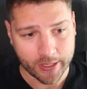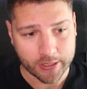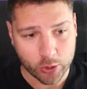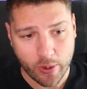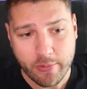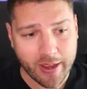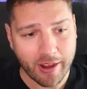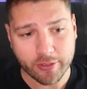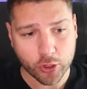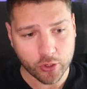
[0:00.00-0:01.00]
The way we have
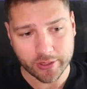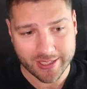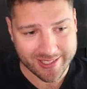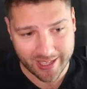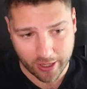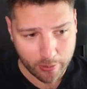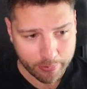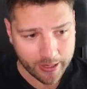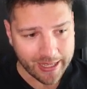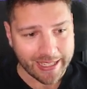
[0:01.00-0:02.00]
it currently set up,
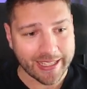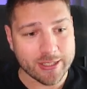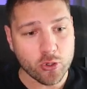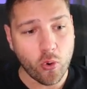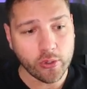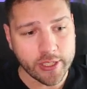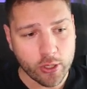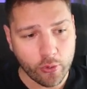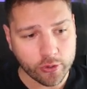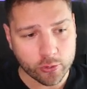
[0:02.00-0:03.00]
it is only
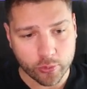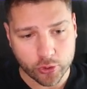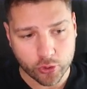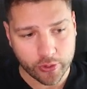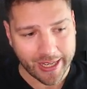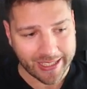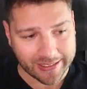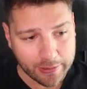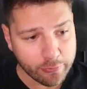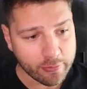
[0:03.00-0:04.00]
going to return a
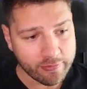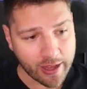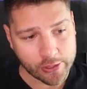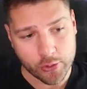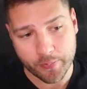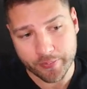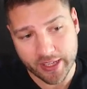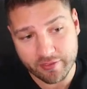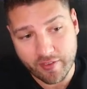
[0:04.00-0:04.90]
different value if